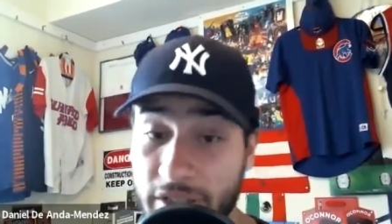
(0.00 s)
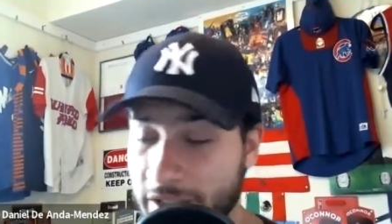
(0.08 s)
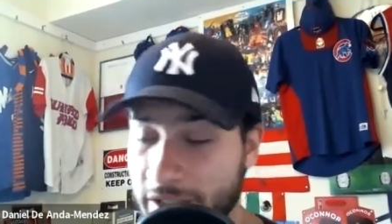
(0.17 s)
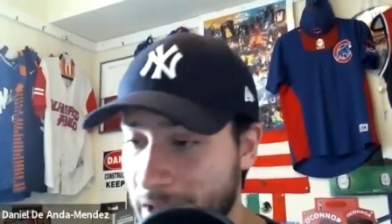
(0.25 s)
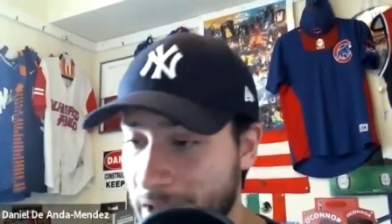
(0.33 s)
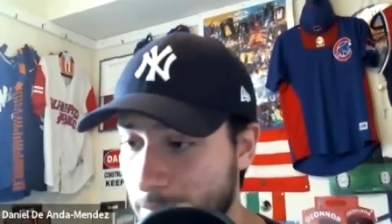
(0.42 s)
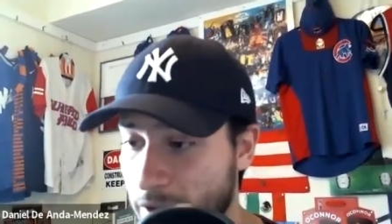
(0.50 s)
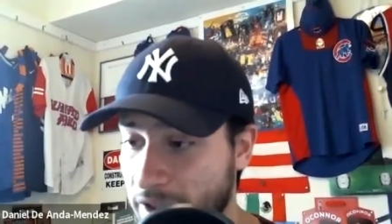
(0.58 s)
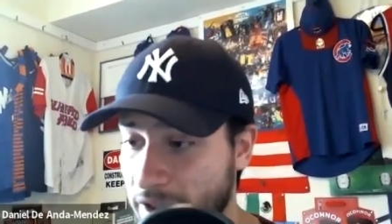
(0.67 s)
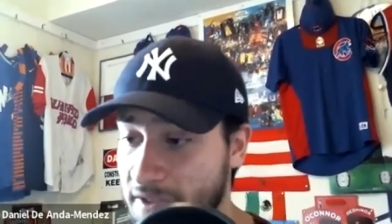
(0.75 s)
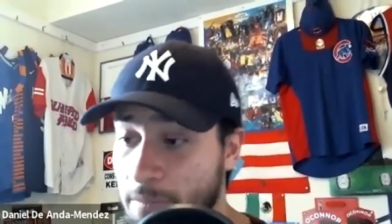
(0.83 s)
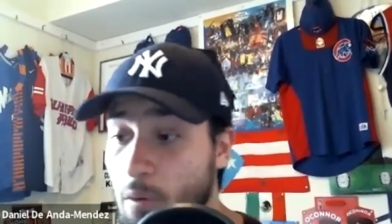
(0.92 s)
League in my book
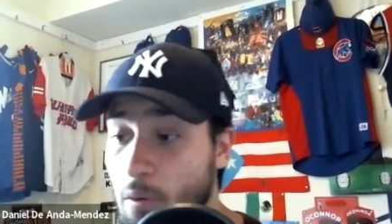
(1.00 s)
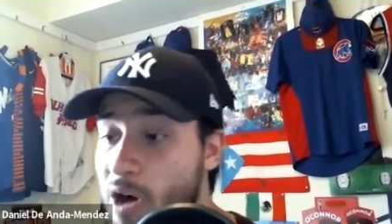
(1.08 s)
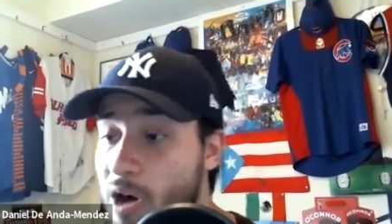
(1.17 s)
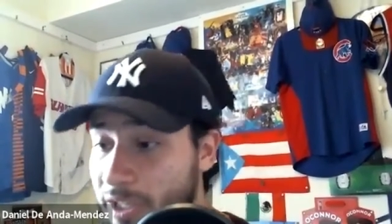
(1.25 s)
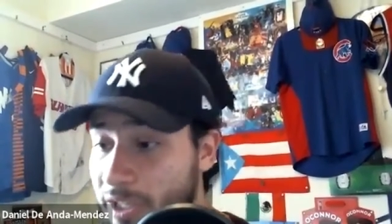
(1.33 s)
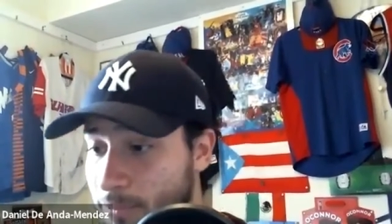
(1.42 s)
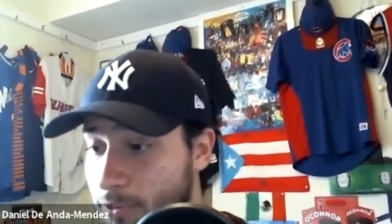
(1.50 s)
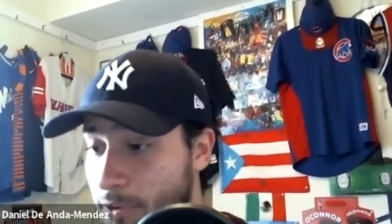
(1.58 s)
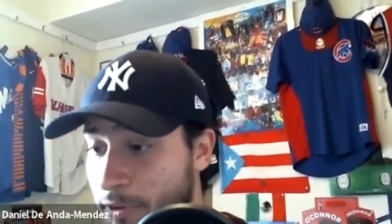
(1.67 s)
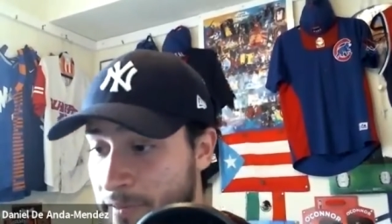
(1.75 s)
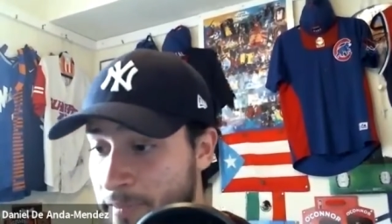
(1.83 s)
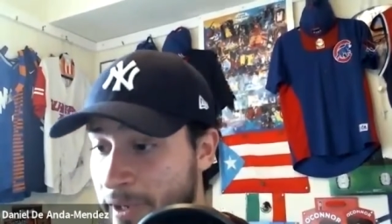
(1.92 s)
is the Milwaukee
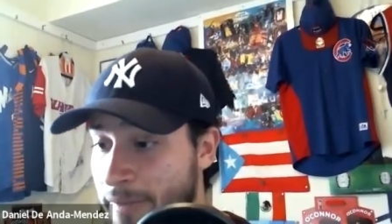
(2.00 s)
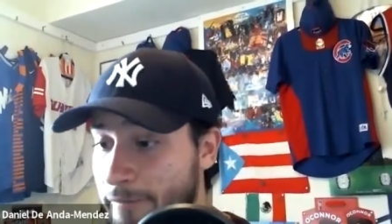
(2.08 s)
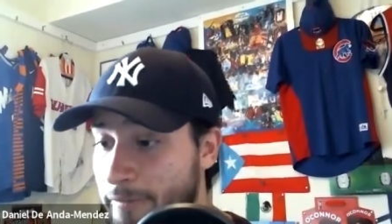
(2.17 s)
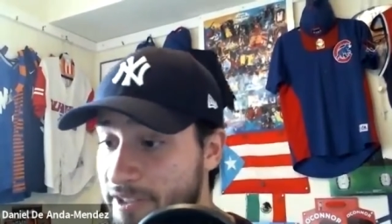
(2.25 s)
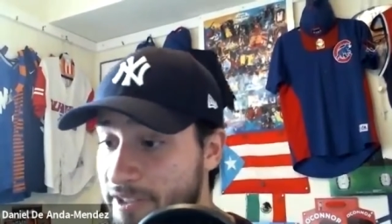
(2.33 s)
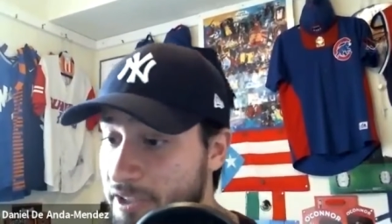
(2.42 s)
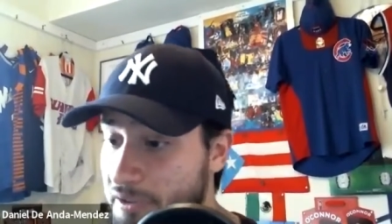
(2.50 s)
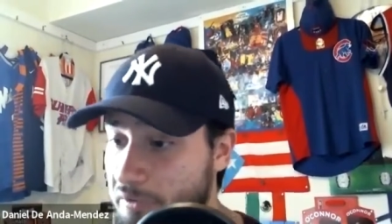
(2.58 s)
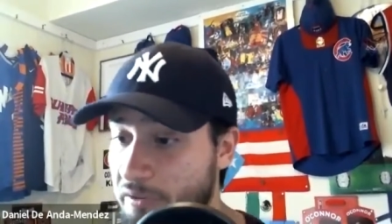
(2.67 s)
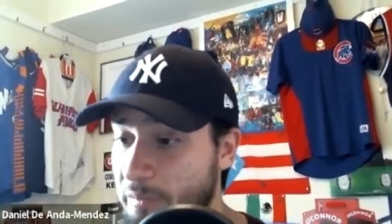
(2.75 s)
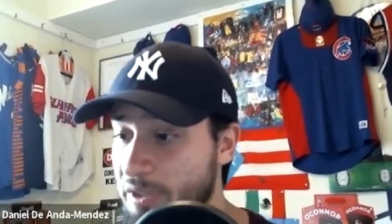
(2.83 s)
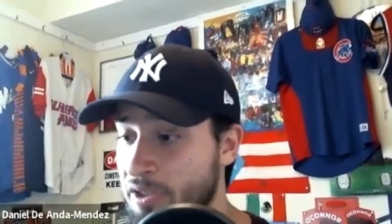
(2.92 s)
Brewers, man, from the Central
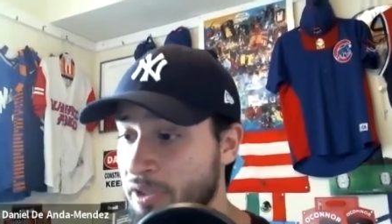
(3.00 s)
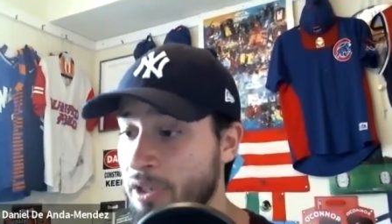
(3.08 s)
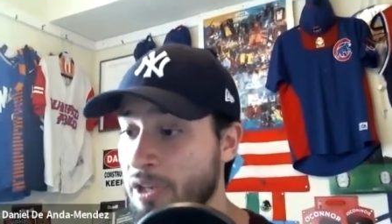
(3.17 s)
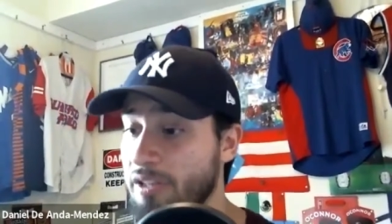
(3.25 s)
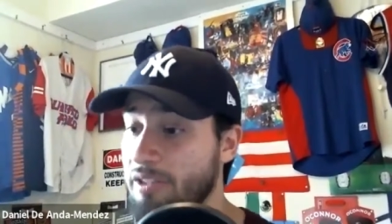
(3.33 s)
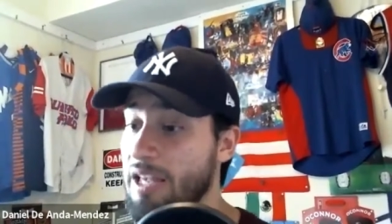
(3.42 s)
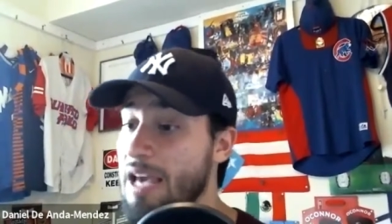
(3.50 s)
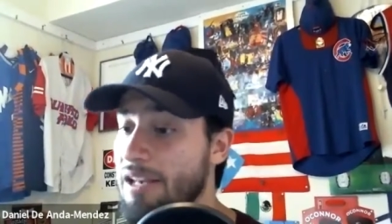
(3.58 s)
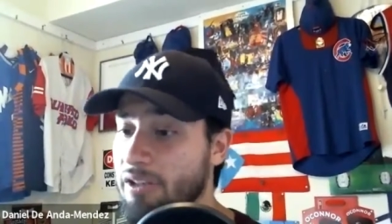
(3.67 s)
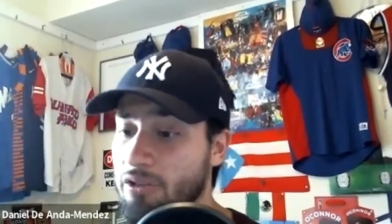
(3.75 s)
Division. They added